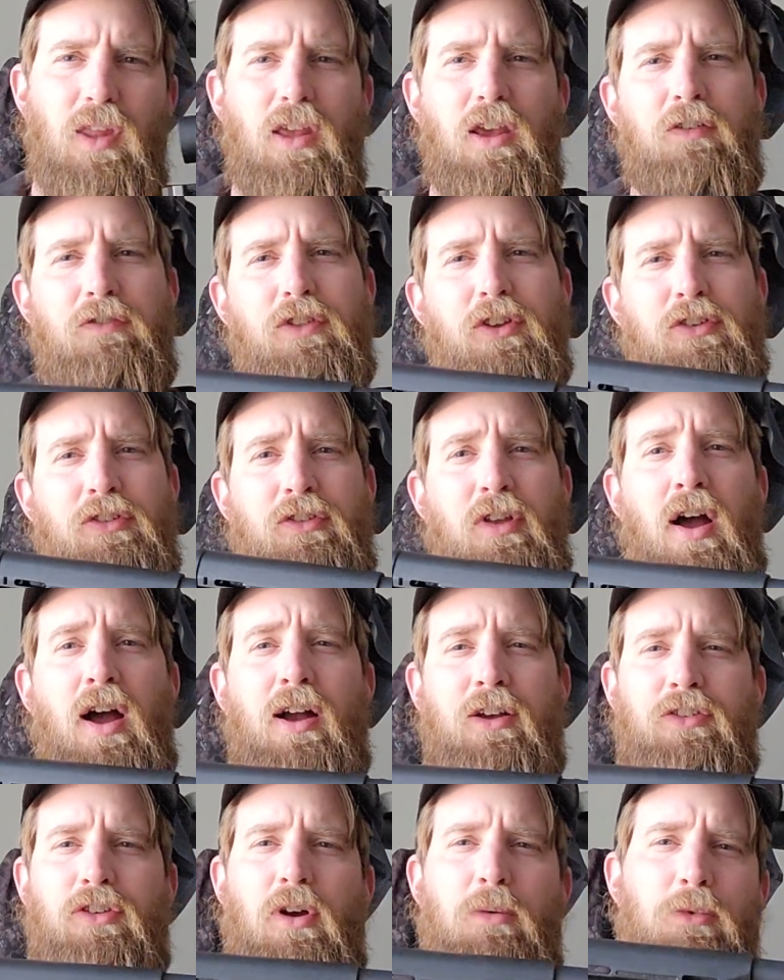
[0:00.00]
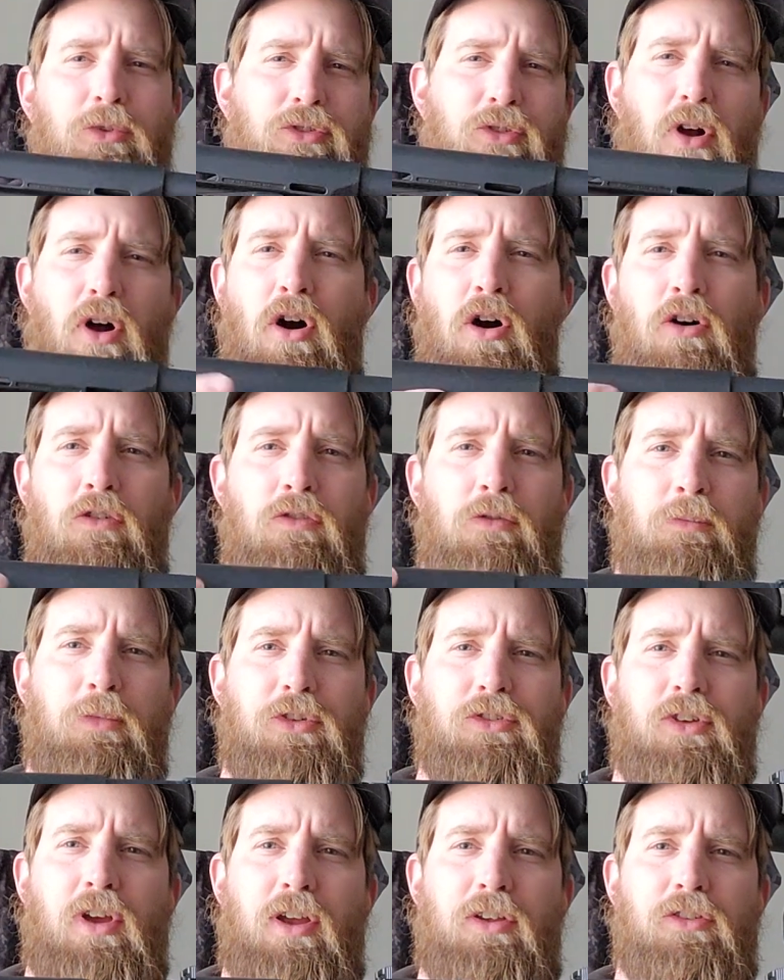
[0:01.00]
if the stocks, almost all of them
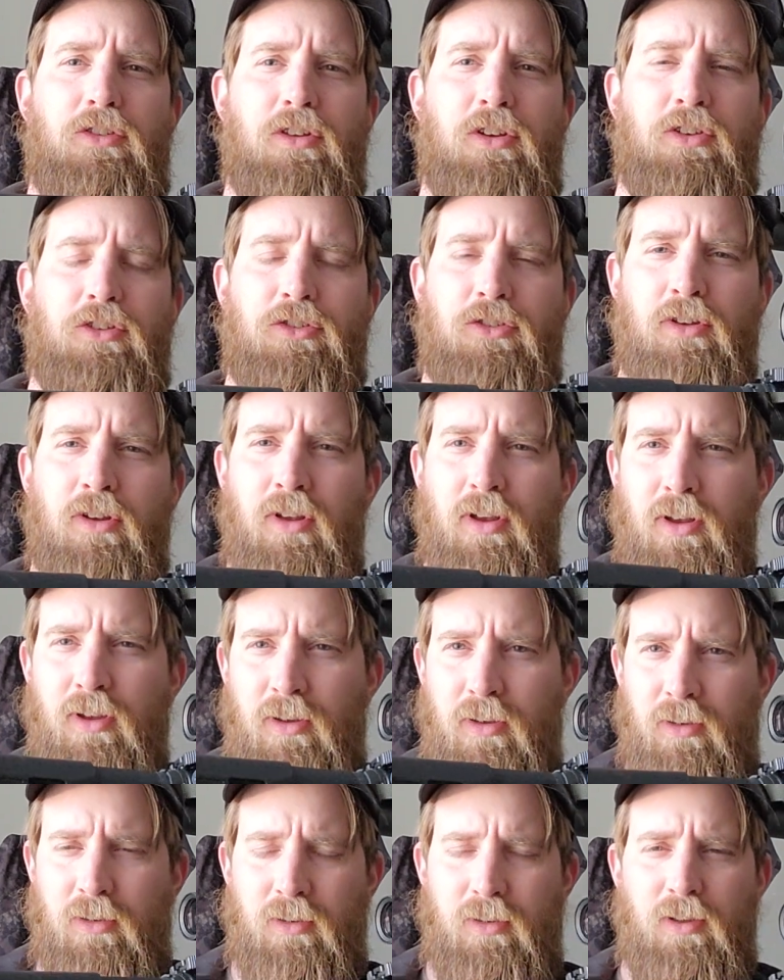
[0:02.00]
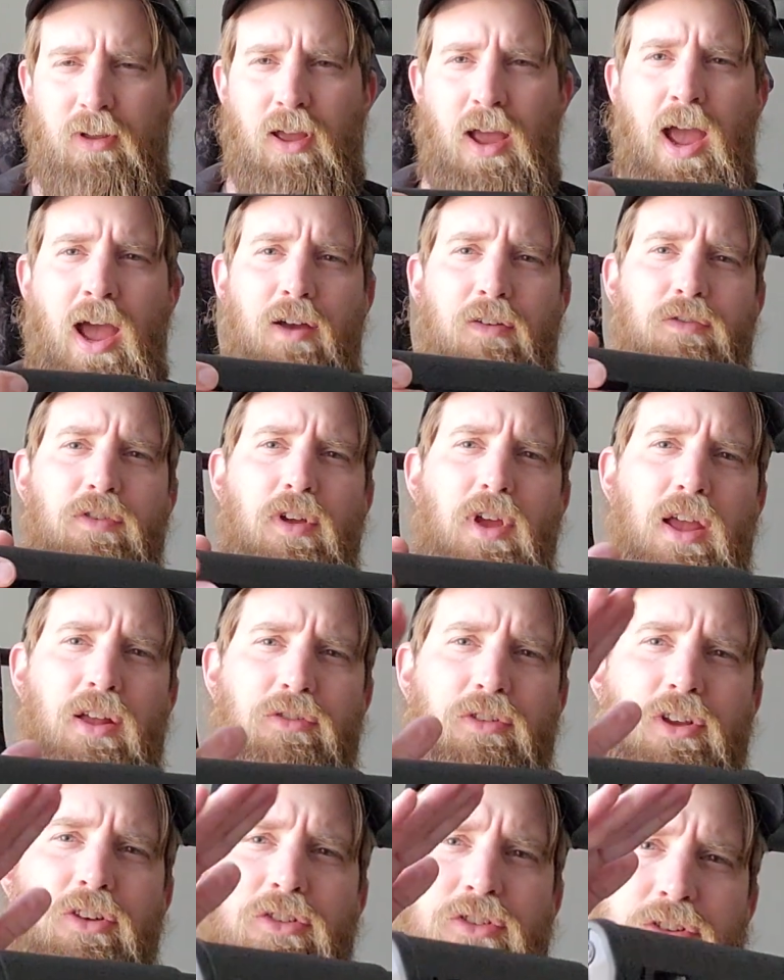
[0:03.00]
besides this, have at
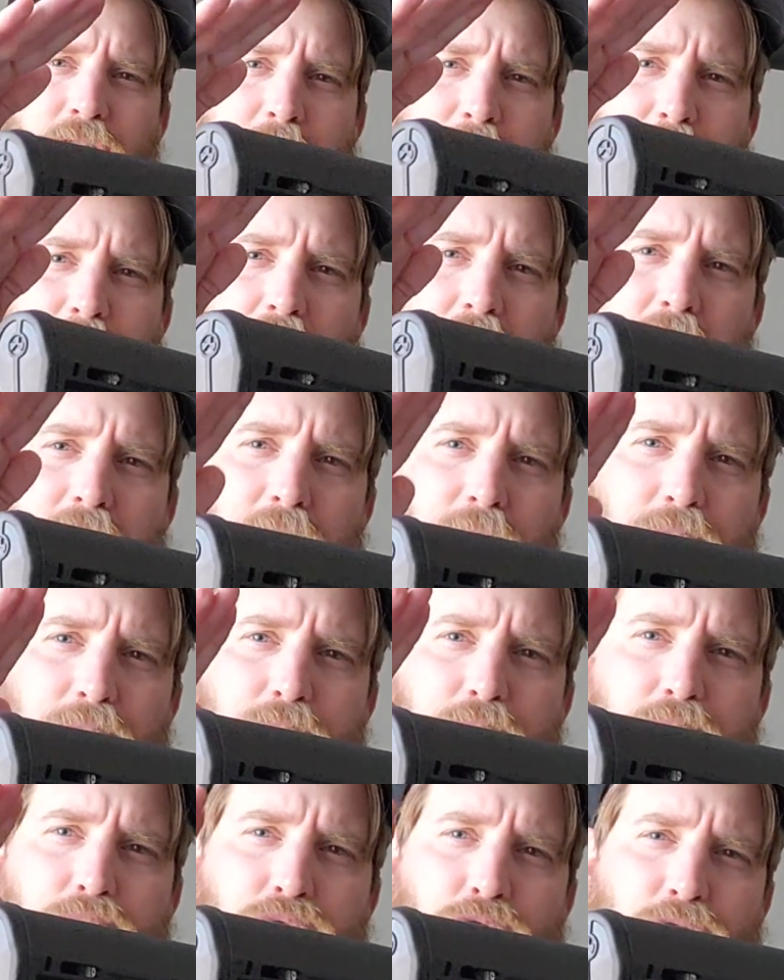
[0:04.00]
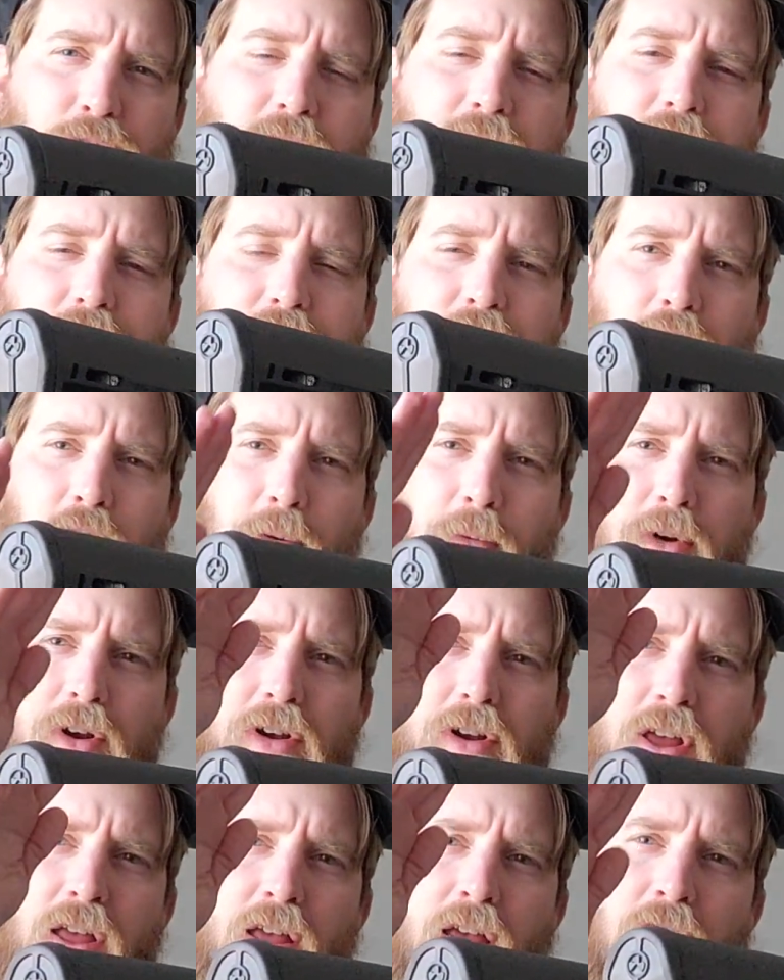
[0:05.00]
least some kind of
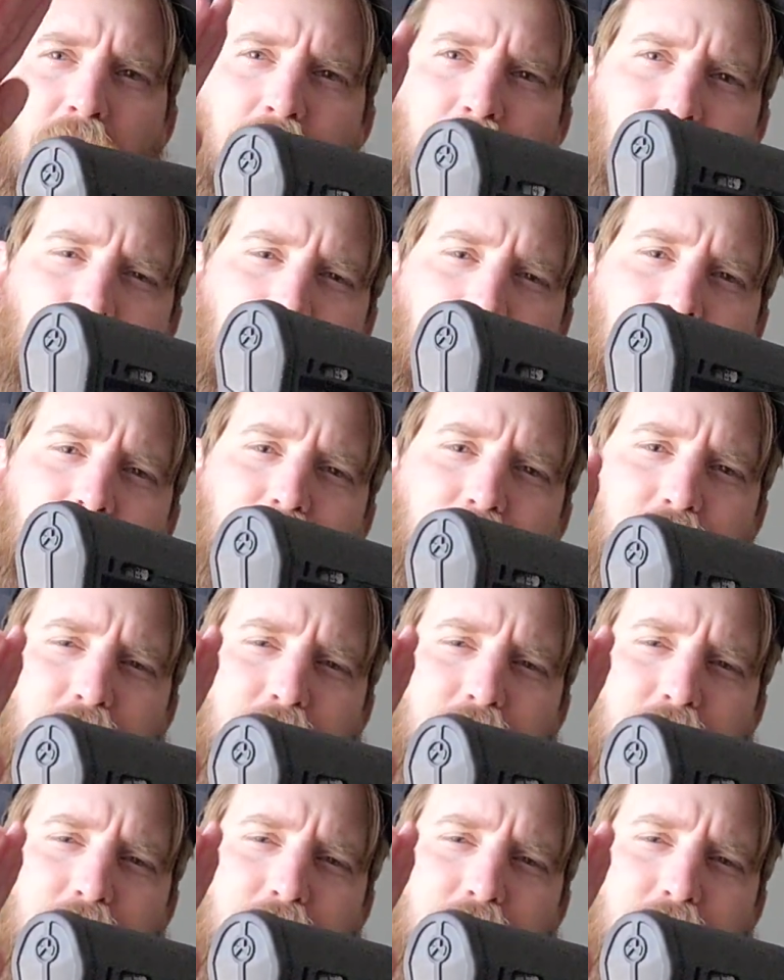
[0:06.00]
predetermined flat